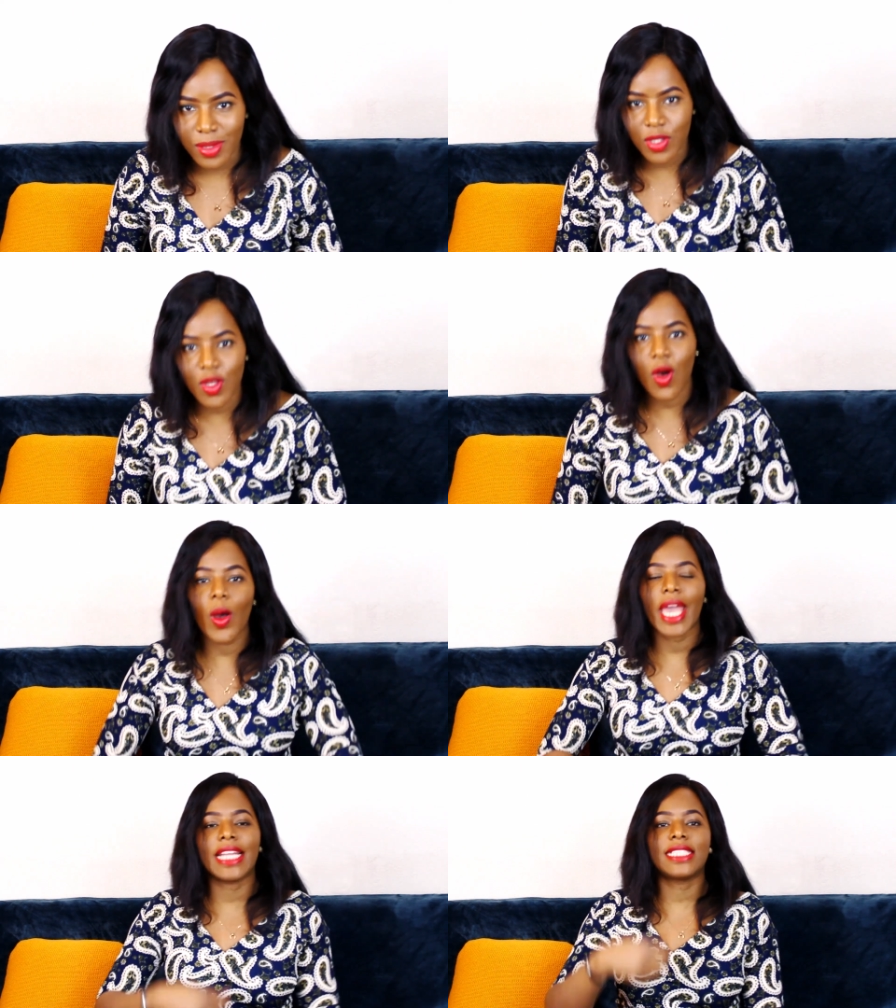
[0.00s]
So
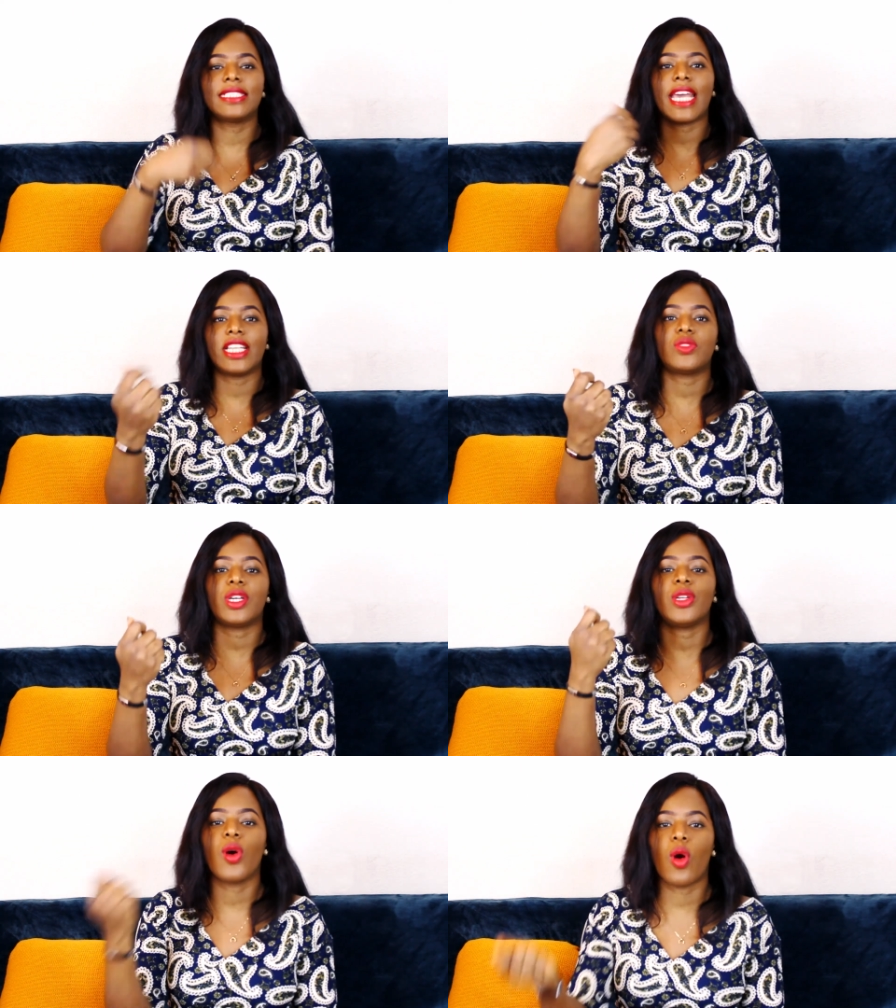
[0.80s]
in
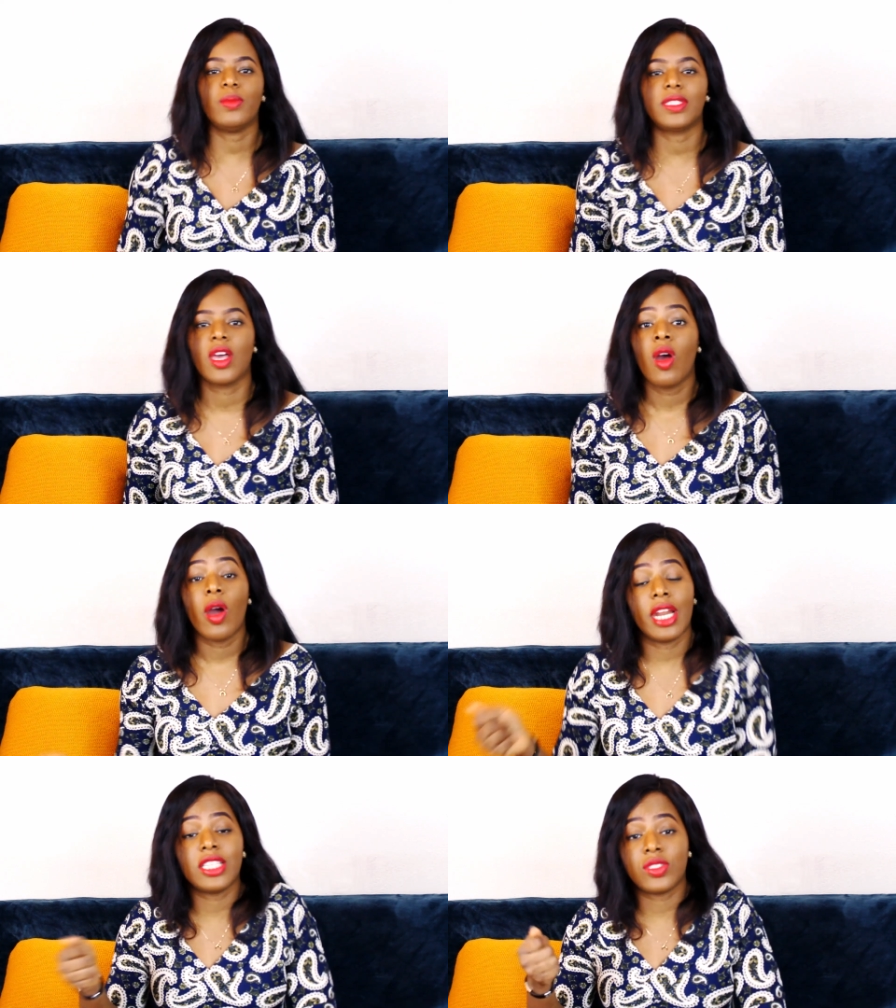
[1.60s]
Nigerian homes,
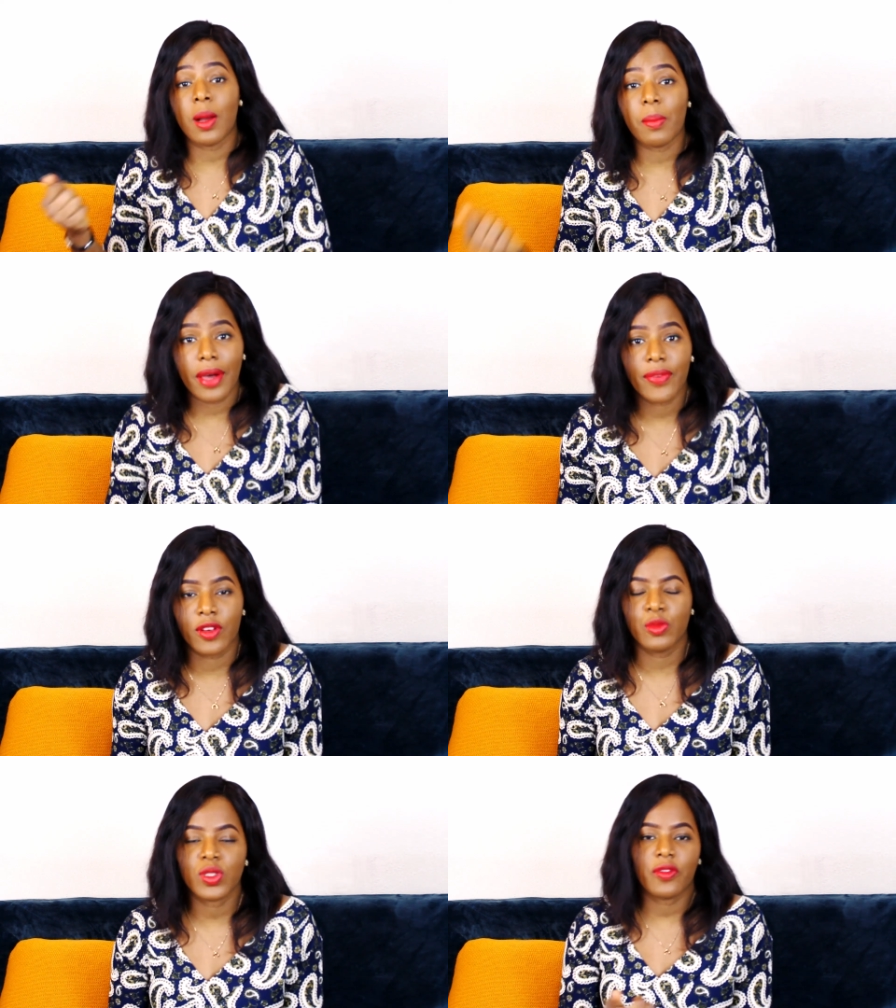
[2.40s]
or Nigerian
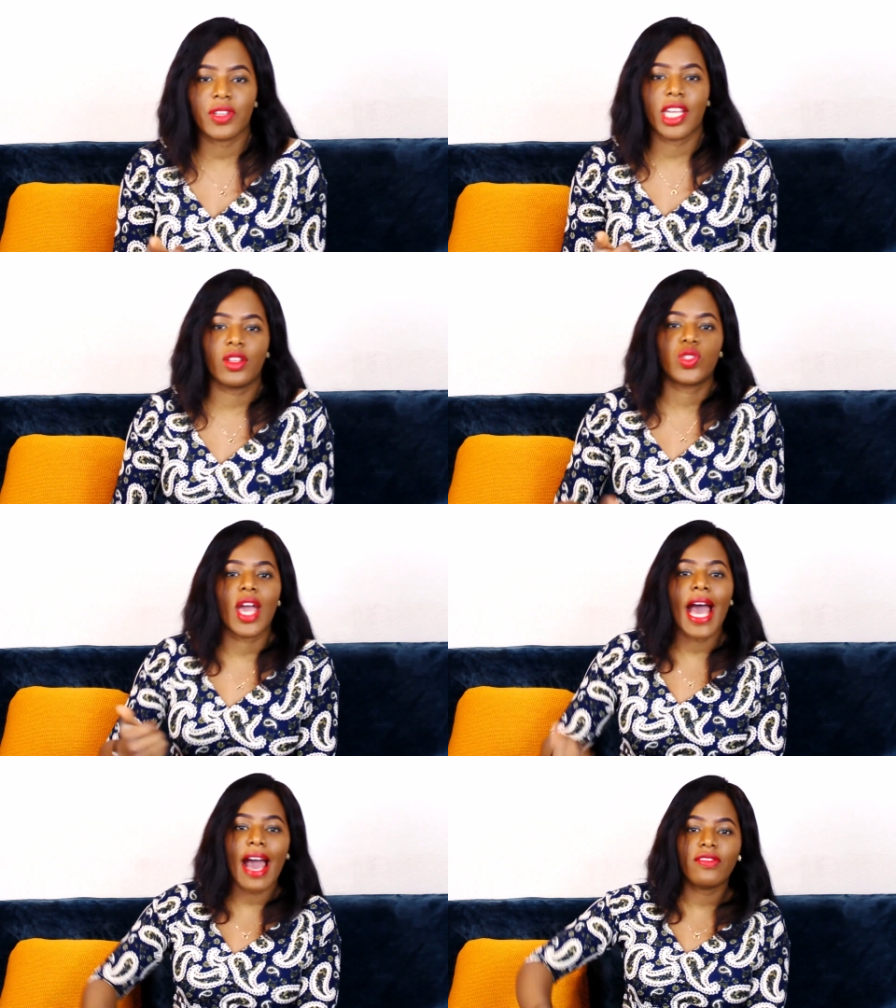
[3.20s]
bathrooms, most often than not, you
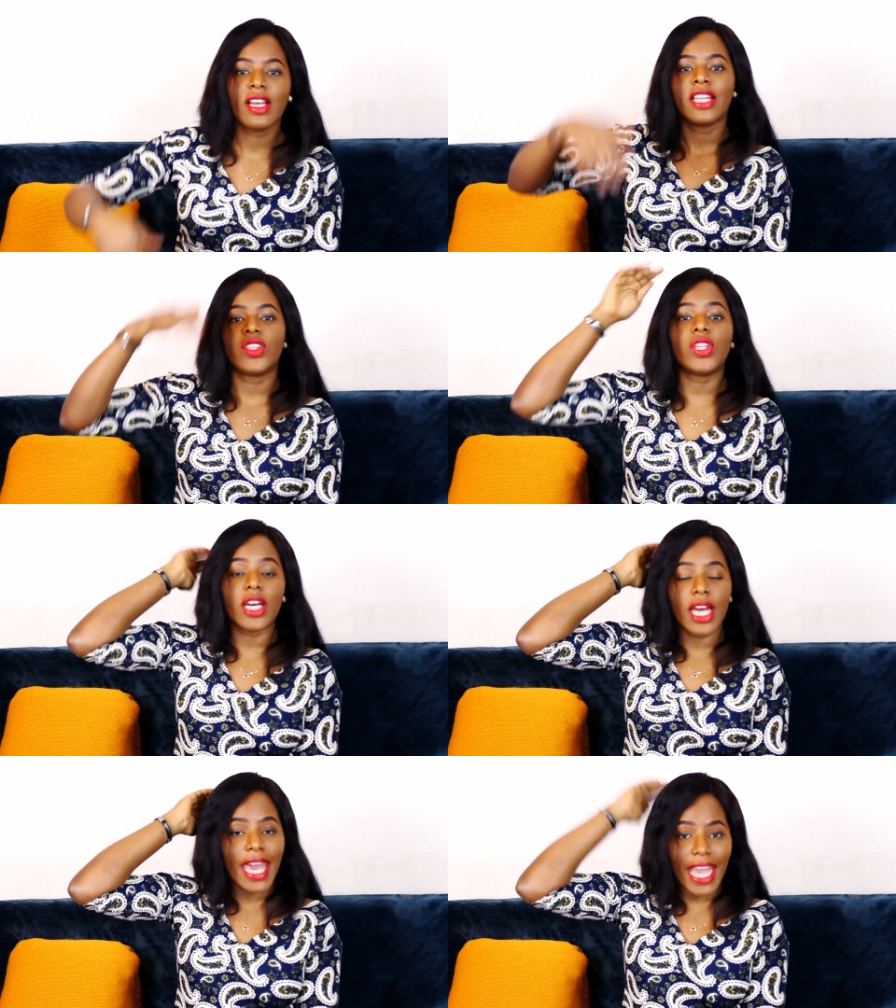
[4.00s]
have
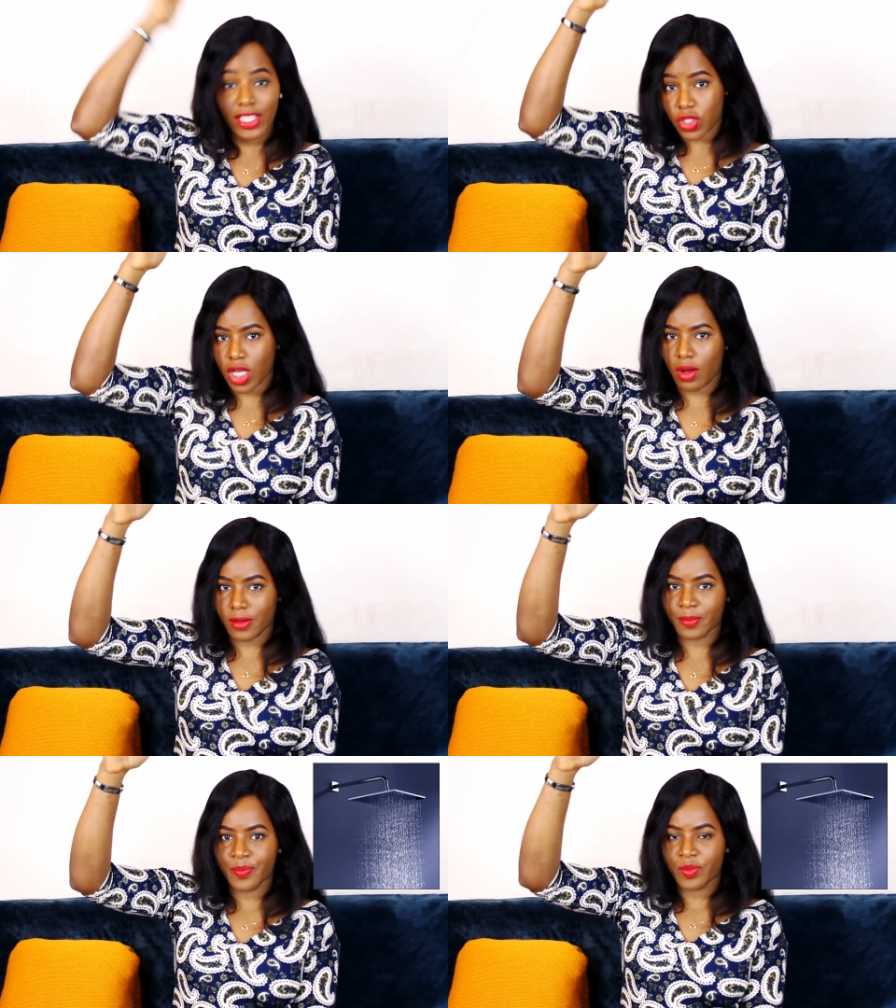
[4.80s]
the head
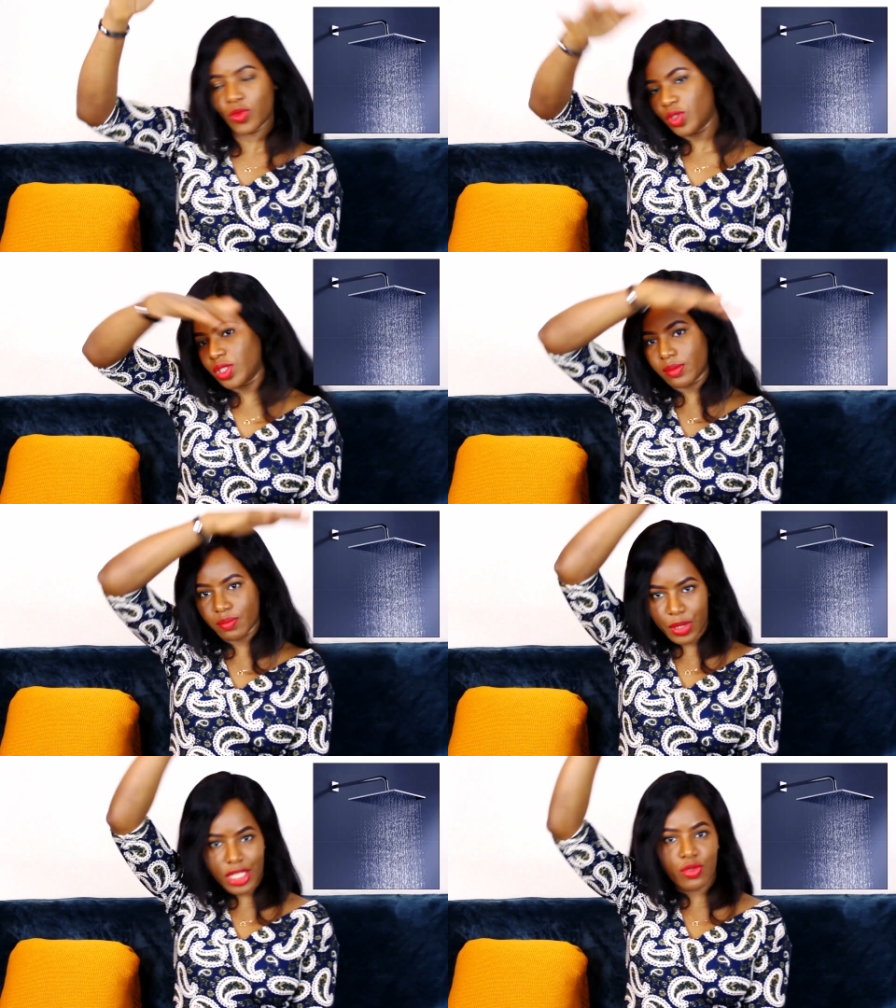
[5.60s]
shower, the
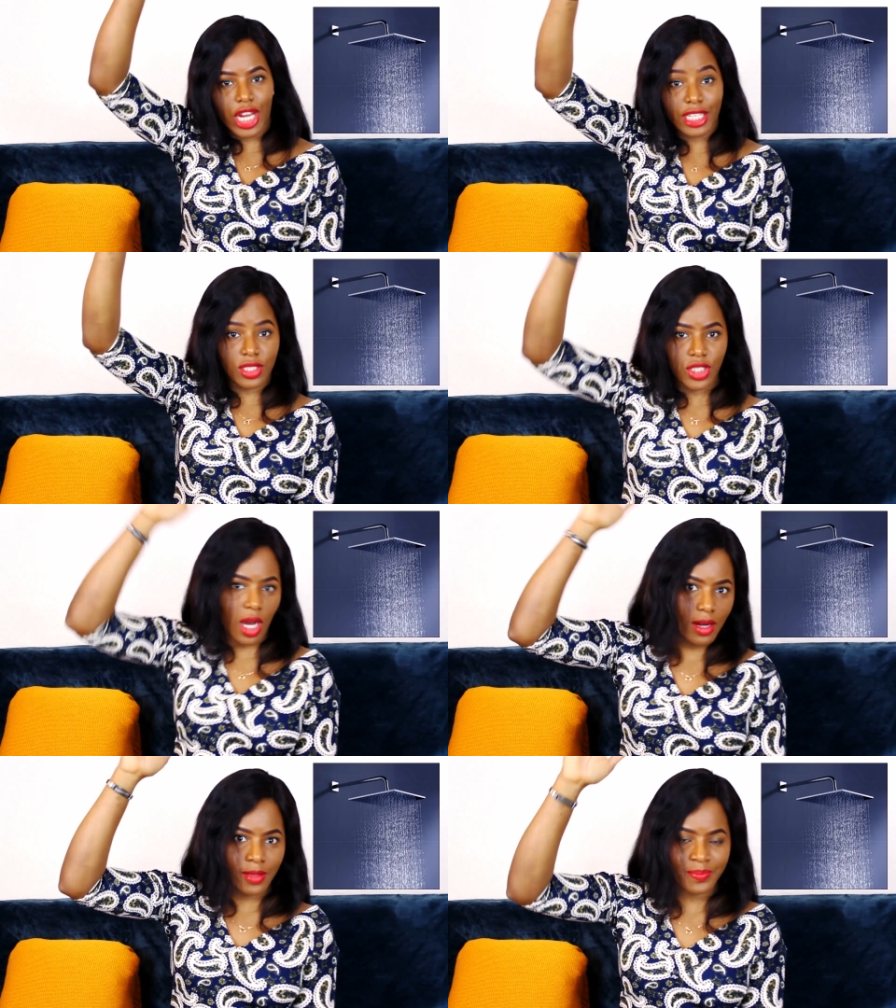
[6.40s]
big rain
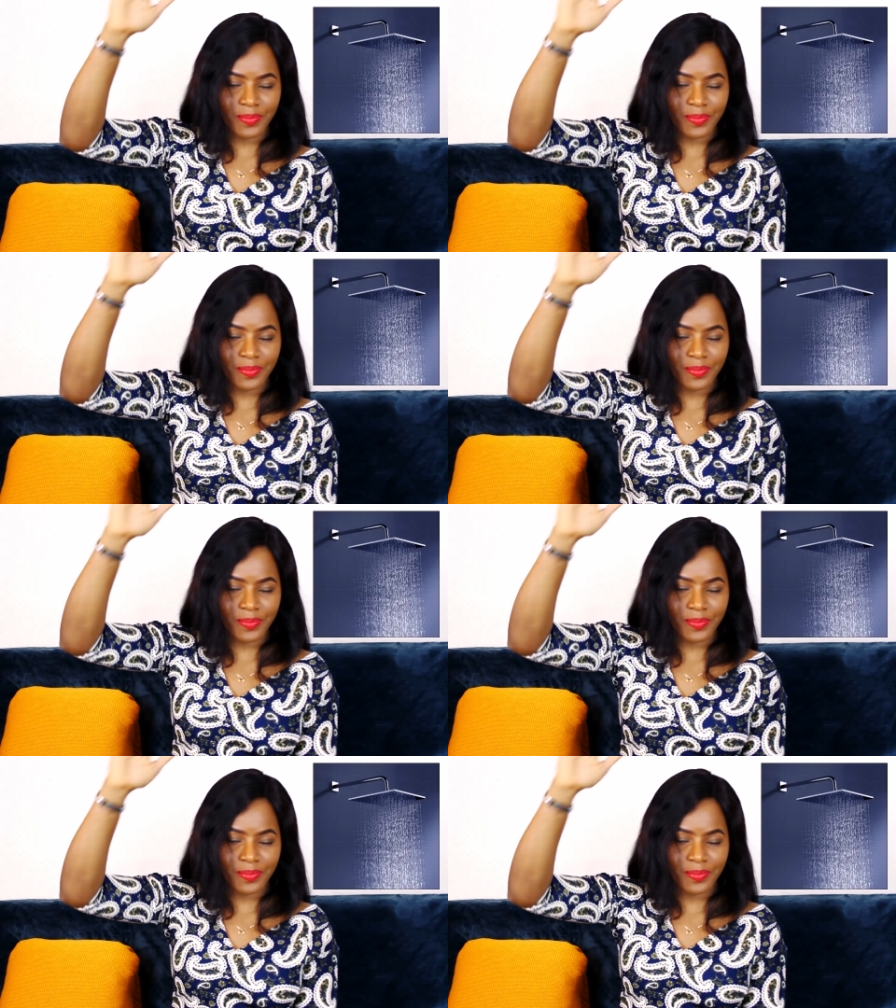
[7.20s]
shower.